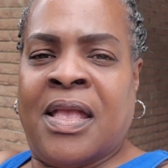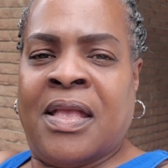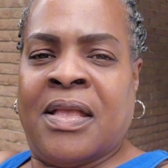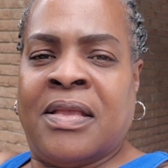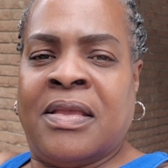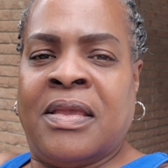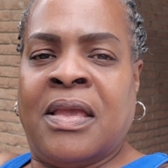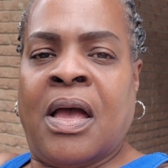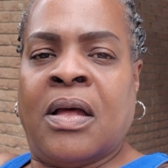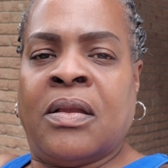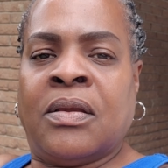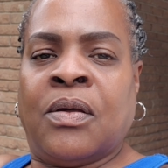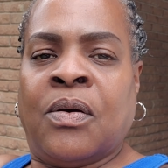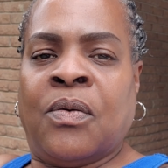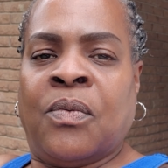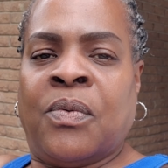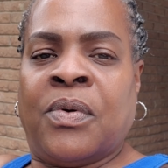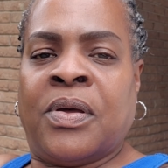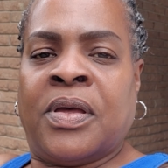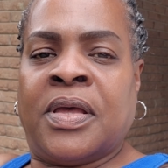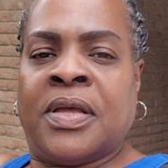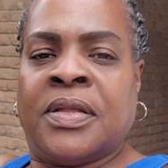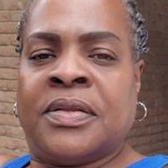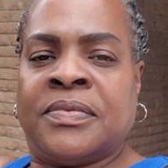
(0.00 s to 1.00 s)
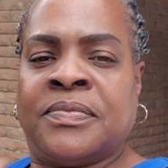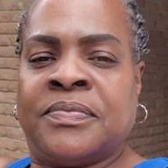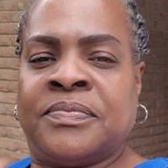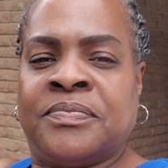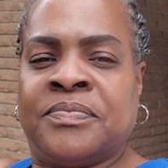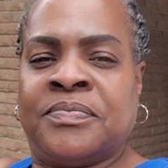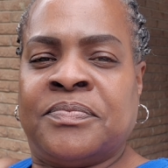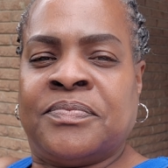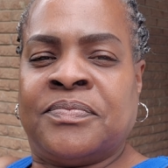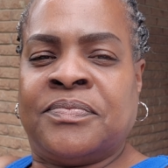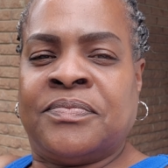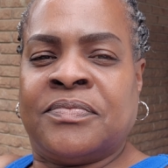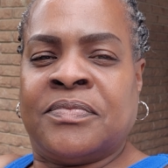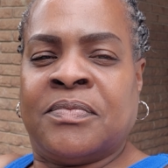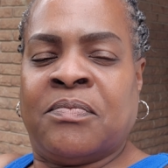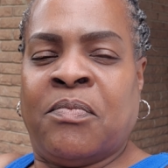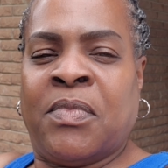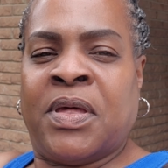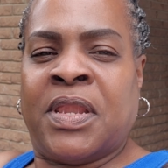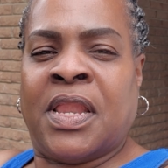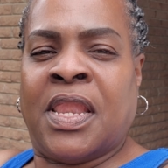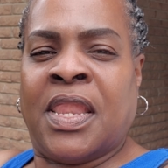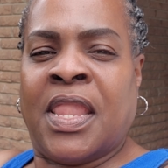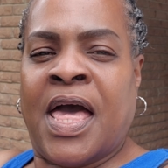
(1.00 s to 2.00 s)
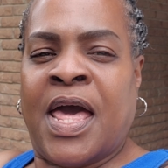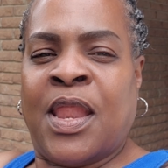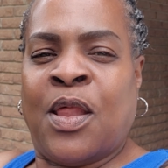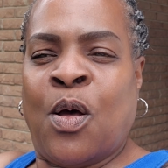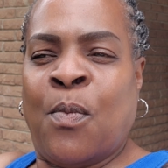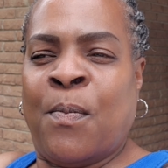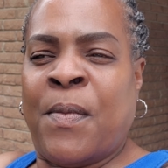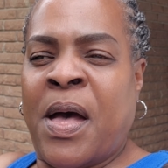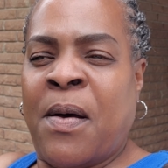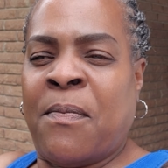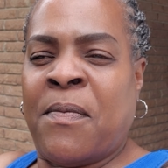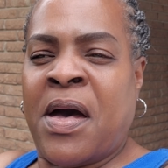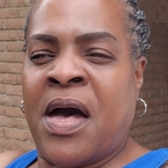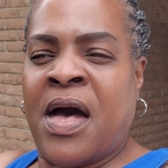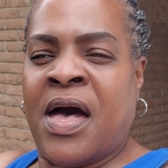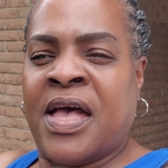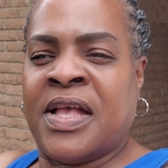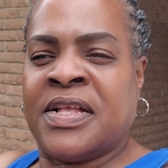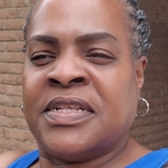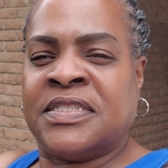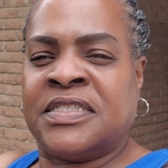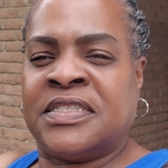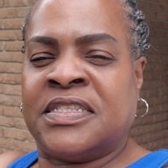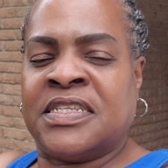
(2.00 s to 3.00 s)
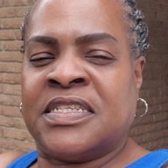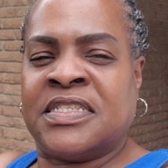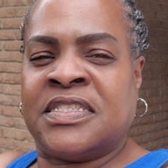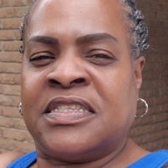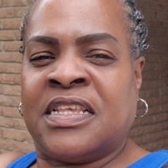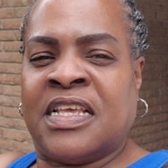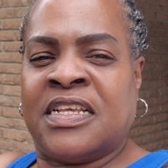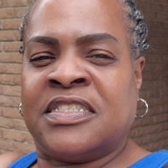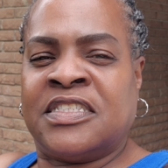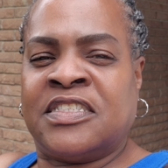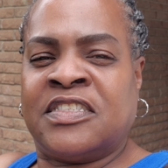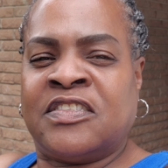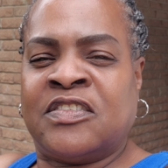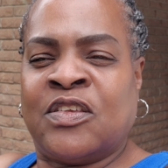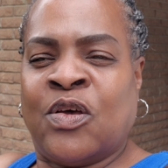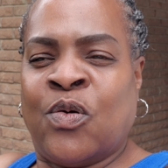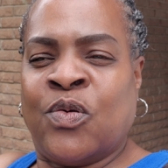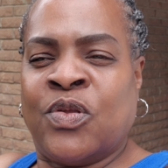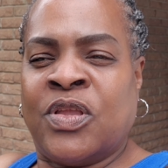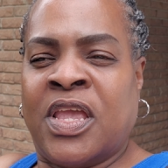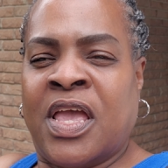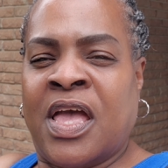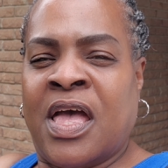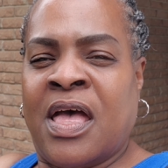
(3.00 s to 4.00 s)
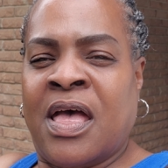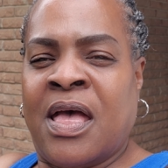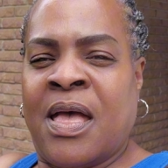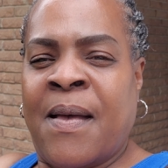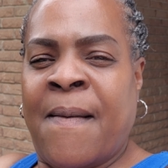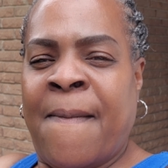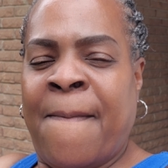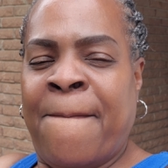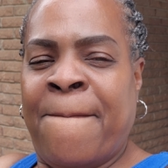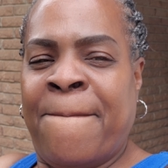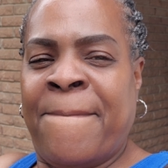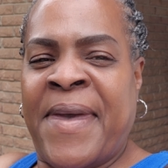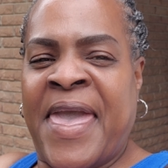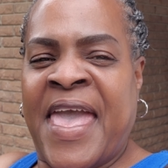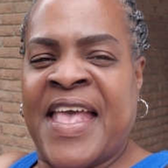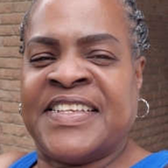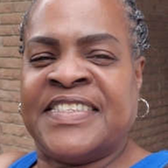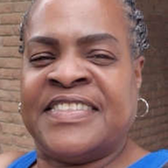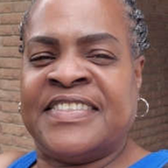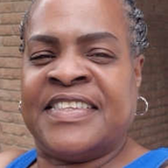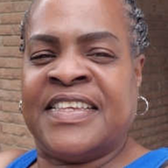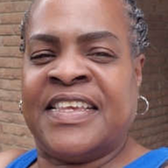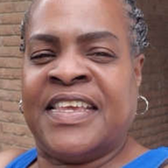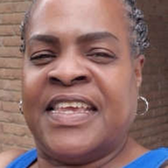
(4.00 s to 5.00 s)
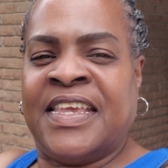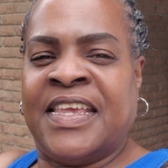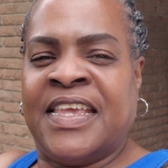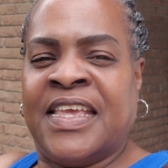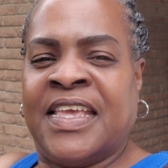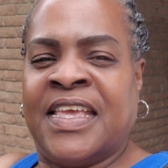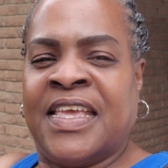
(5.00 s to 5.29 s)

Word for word: Y'all know what? Been a lot on my mind since that Sonya Massey